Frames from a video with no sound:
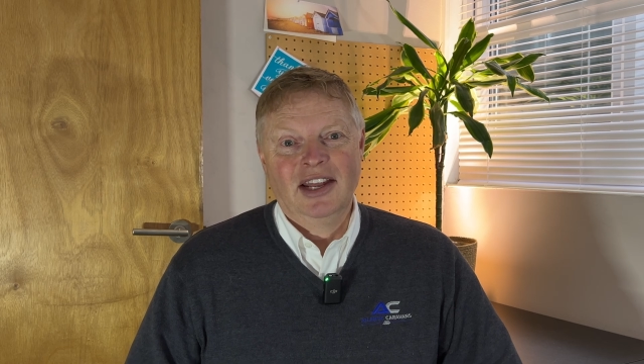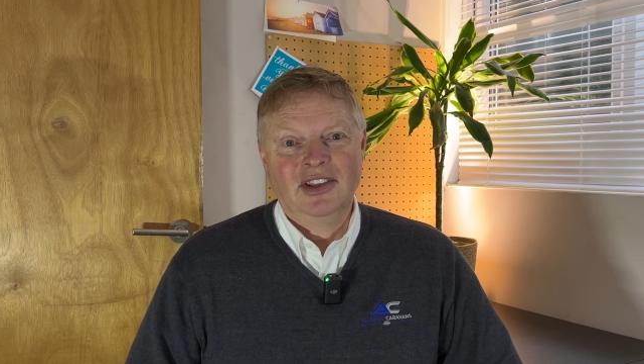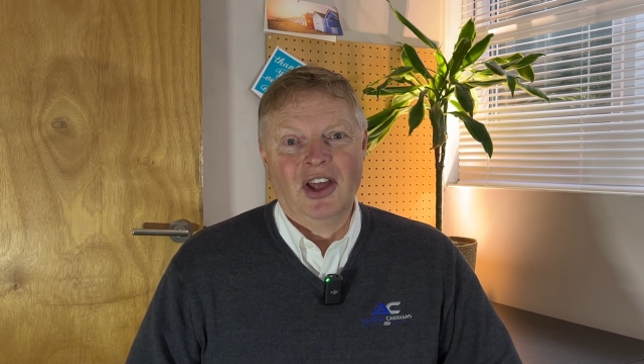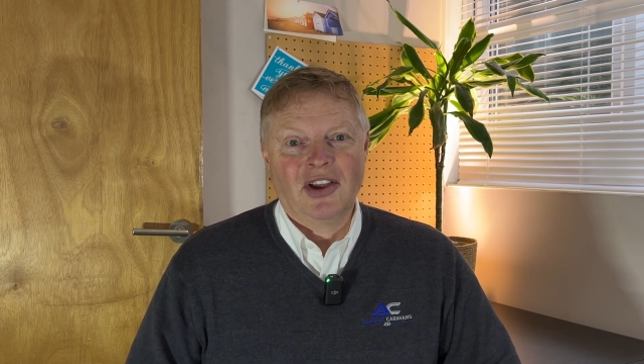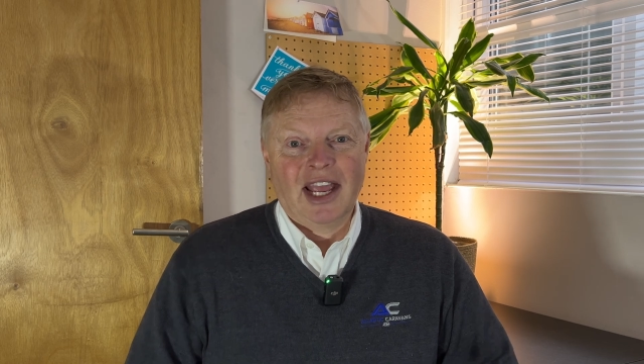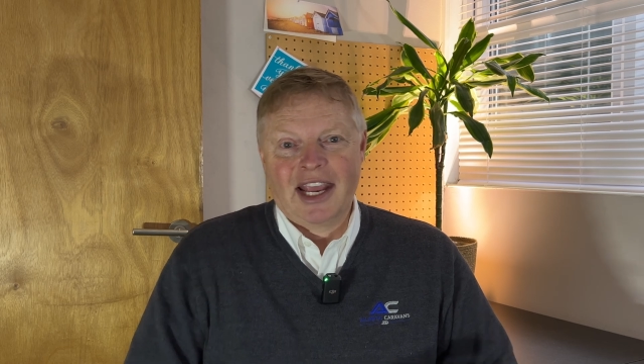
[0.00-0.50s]

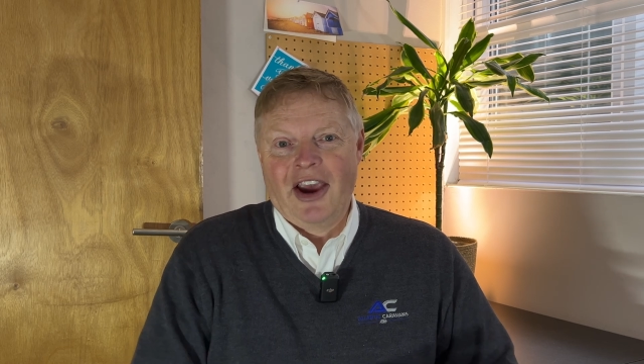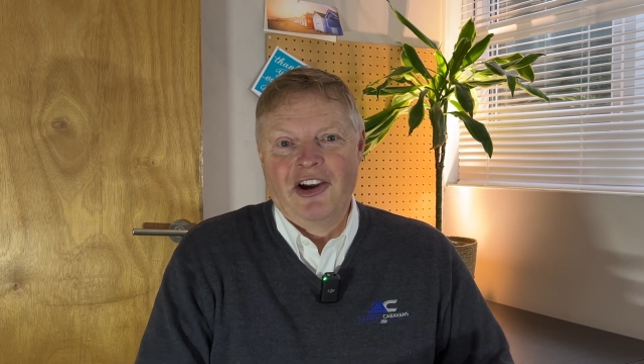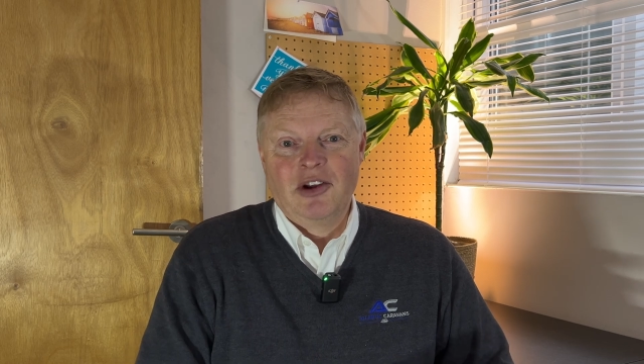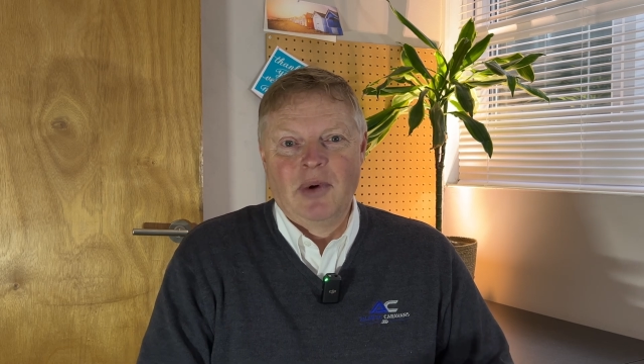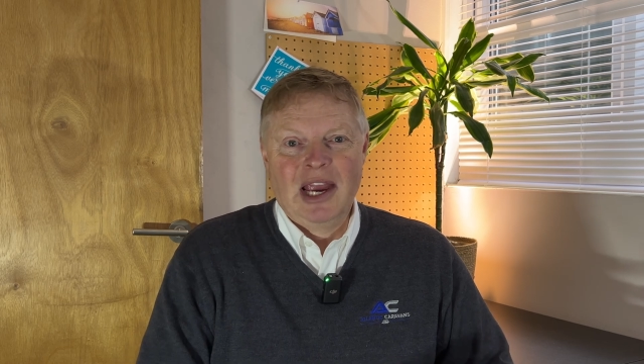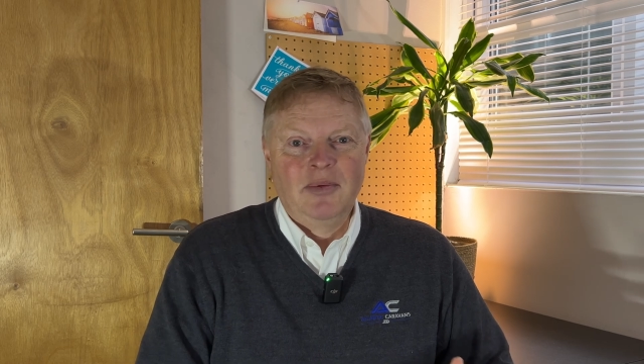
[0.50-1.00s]
Don't get
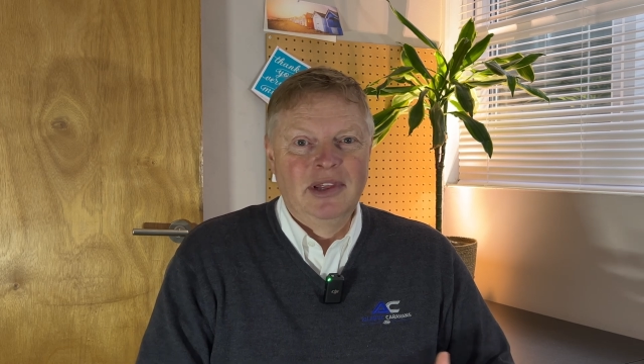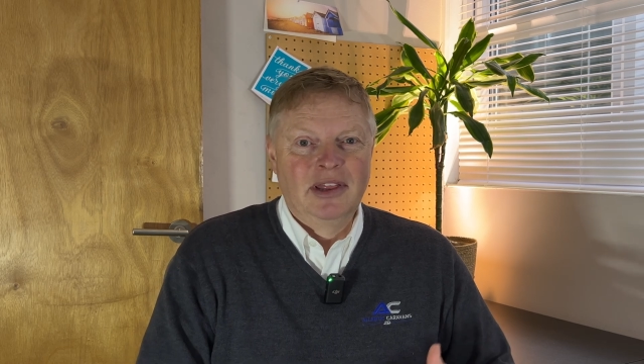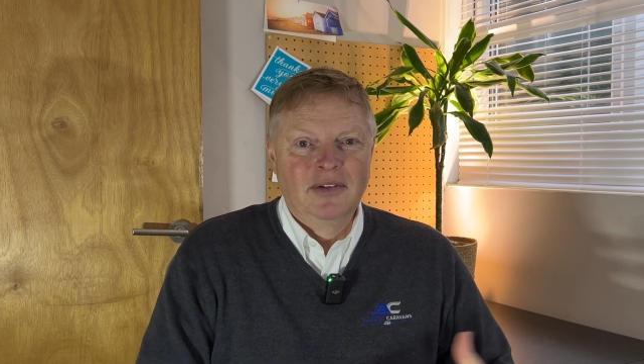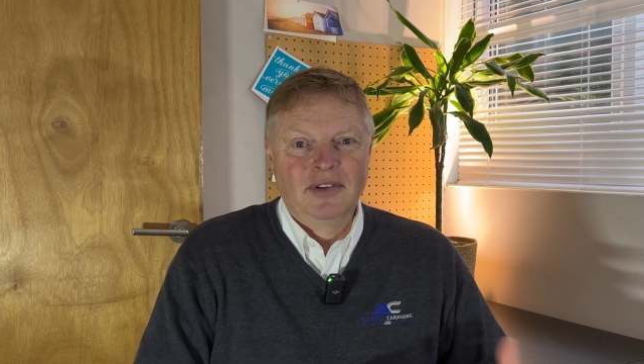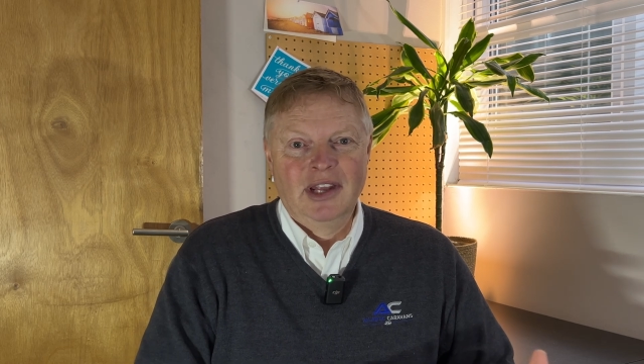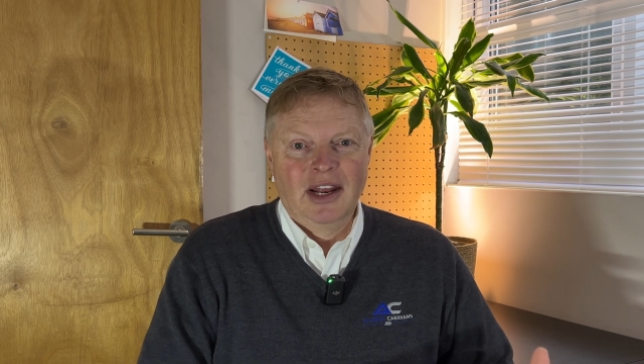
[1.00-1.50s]
carried away with
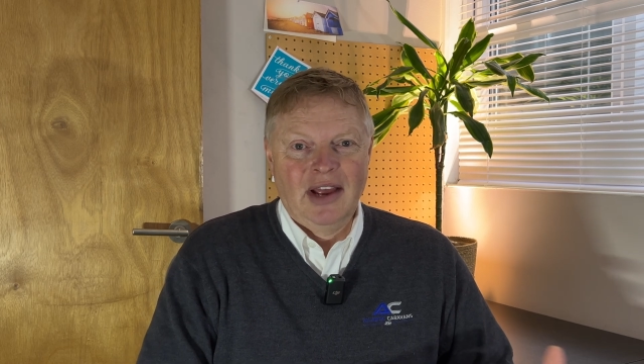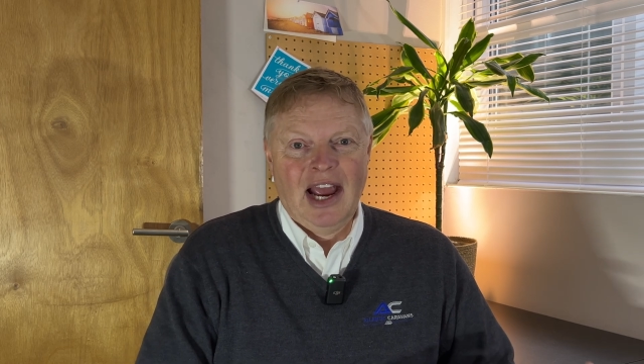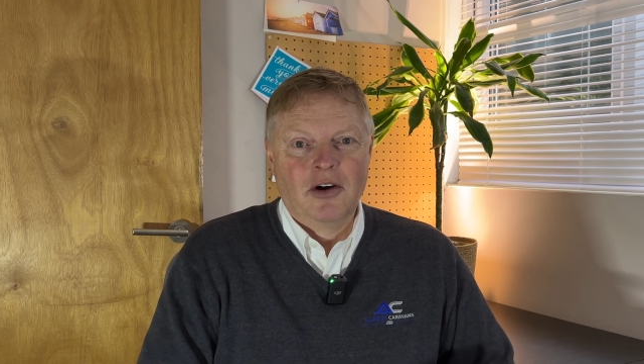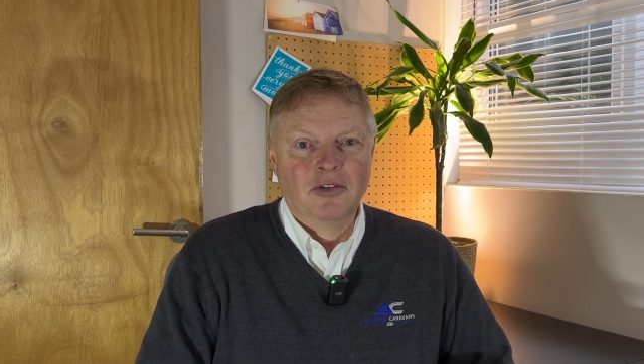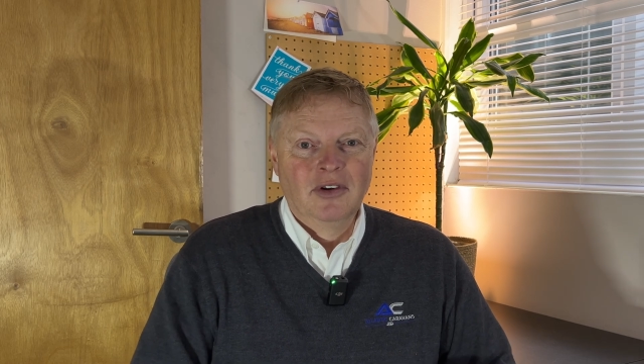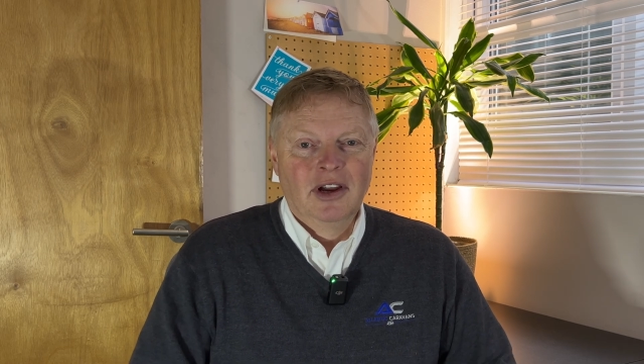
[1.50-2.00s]
the
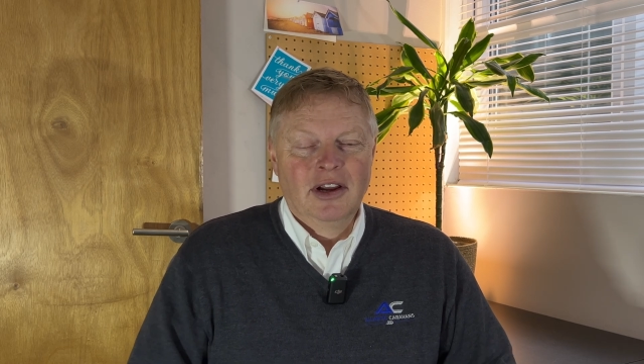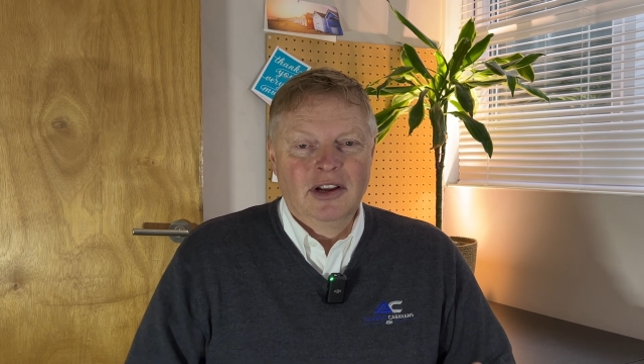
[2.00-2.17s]
how